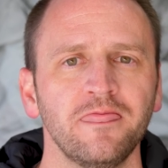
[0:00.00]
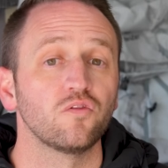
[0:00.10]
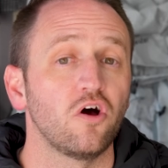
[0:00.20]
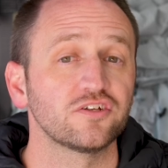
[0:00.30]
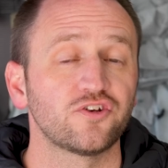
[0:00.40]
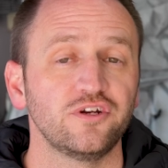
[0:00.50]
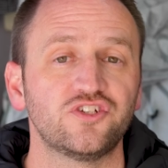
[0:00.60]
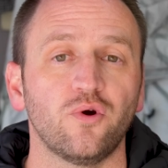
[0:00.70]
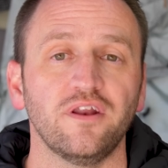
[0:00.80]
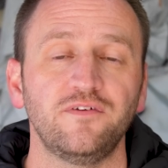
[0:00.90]
So long story
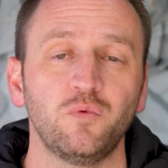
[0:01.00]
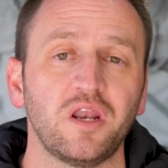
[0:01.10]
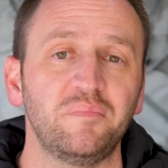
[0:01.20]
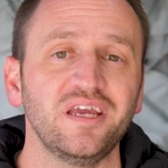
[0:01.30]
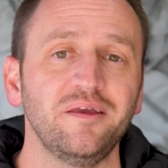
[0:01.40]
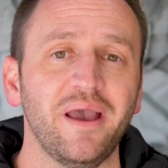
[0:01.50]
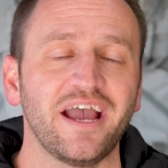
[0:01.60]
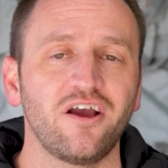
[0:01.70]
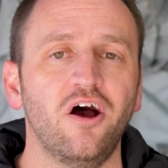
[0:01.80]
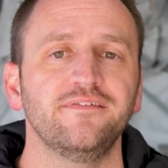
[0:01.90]
short, if you want to
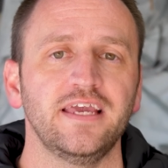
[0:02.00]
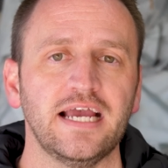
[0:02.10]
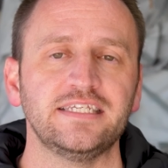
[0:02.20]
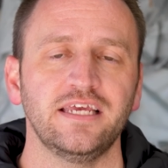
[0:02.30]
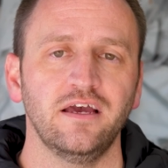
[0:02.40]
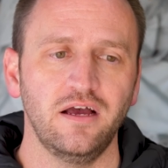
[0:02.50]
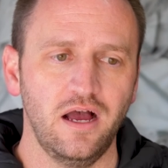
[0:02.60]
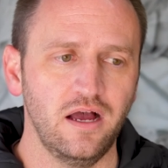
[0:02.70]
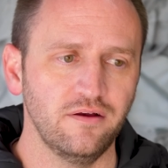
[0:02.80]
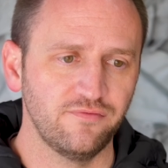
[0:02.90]
piggyback on the idea
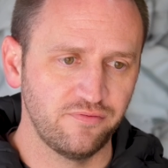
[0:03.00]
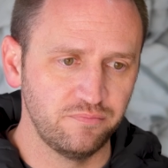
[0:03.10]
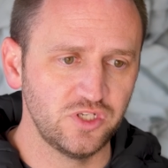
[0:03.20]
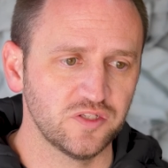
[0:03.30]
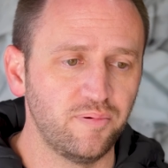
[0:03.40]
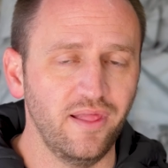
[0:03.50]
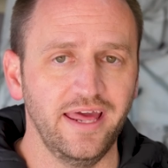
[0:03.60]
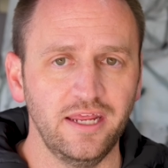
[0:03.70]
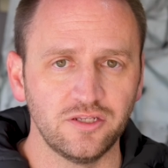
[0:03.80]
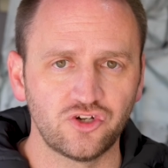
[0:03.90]
of just
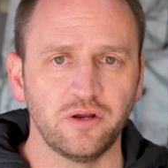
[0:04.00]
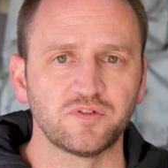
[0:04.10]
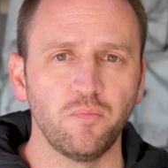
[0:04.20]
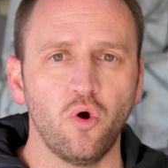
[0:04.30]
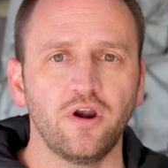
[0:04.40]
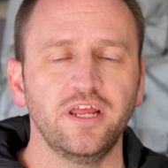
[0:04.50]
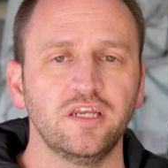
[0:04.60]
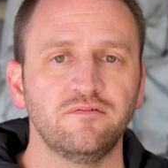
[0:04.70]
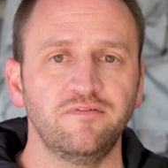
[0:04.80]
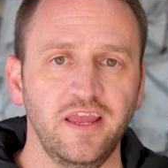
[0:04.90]
planning trips more in
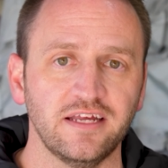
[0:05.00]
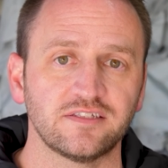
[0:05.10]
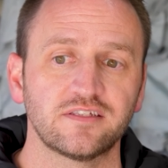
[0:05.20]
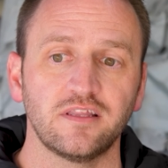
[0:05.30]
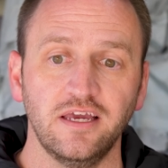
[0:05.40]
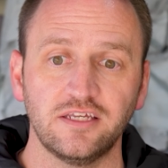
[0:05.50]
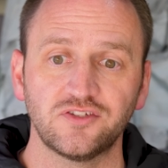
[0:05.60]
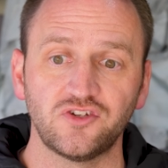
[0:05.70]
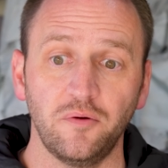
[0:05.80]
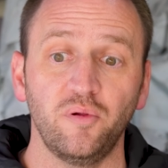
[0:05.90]
advance, like
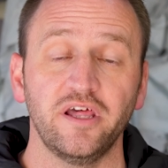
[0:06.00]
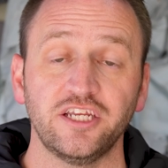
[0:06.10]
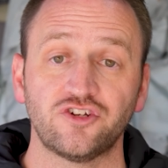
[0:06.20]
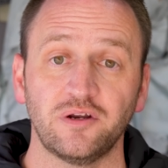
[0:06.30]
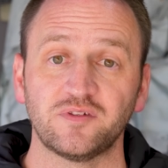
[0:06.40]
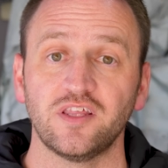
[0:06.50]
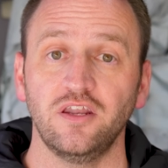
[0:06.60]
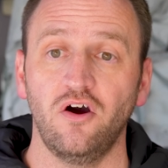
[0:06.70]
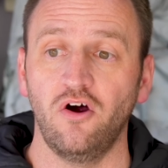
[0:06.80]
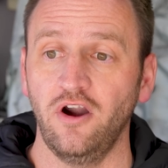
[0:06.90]
start planning trips
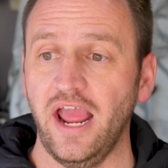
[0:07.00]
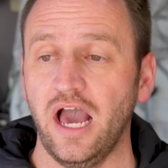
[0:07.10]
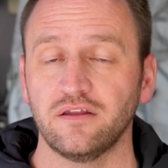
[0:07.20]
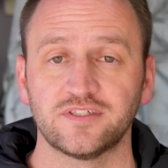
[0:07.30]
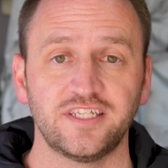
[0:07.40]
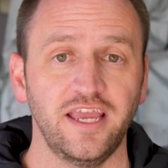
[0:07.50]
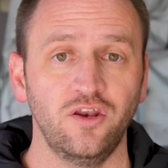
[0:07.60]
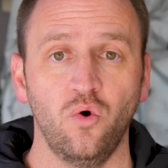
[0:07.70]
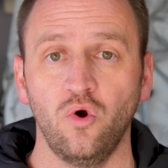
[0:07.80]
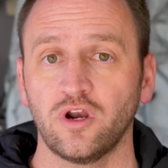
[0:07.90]
that are out of state
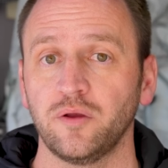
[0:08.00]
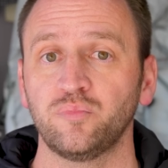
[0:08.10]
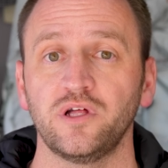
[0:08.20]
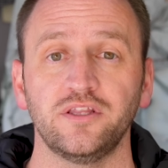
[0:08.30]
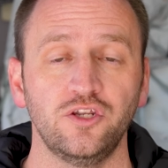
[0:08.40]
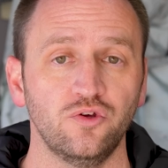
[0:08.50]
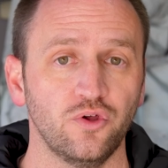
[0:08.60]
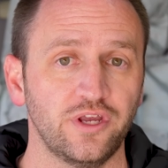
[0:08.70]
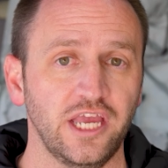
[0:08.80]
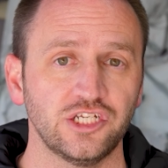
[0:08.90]
or completely new
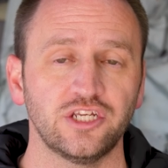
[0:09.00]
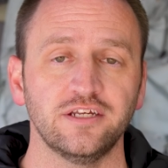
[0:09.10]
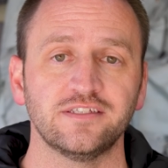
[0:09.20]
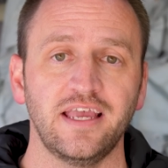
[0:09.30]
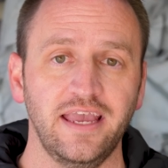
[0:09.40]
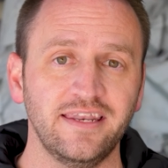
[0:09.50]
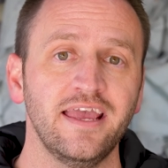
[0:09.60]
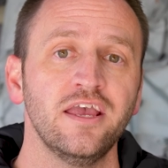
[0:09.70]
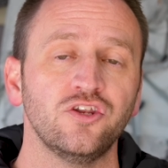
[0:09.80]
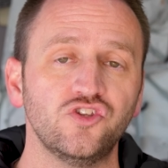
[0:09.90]
locations and
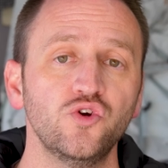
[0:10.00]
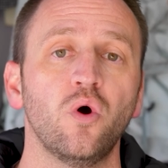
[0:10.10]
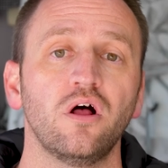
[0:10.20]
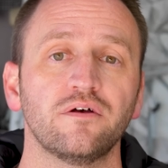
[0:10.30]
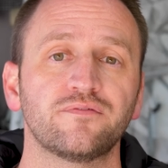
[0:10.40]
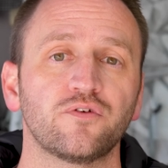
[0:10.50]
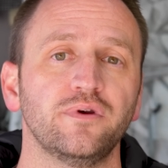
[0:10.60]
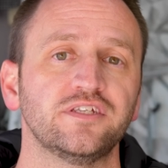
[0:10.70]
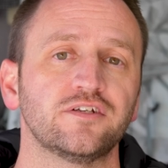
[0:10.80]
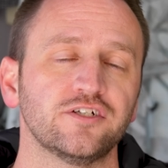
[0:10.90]
do all of the
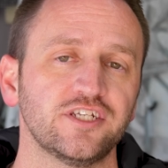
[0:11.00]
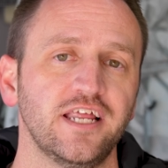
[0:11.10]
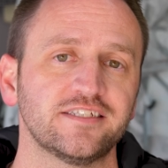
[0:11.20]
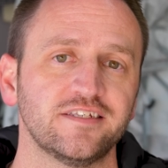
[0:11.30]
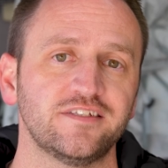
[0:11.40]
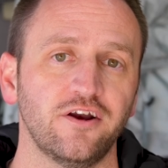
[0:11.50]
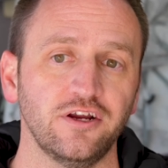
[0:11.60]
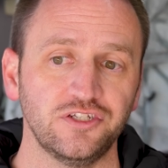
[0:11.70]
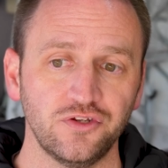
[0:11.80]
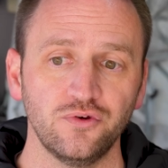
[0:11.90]
research
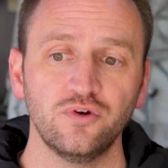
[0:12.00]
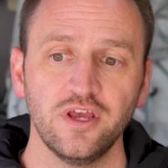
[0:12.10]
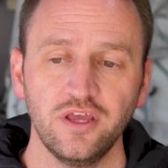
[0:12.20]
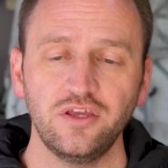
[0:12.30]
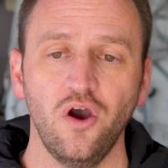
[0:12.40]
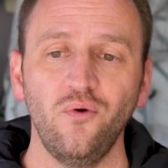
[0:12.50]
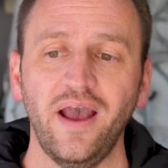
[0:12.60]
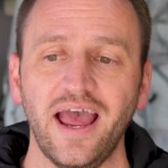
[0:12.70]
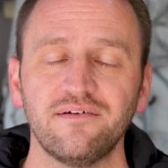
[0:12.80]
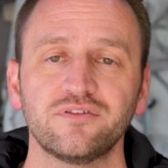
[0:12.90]
necessary to go
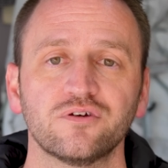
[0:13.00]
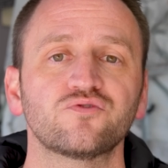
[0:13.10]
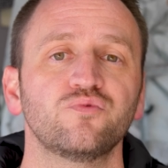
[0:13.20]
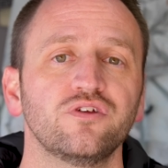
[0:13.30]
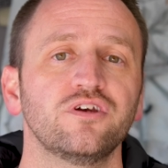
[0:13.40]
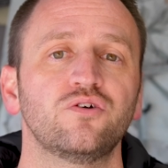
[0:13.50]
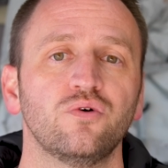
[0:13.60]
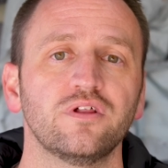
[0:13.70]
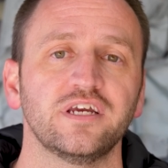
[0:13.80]
have those really cool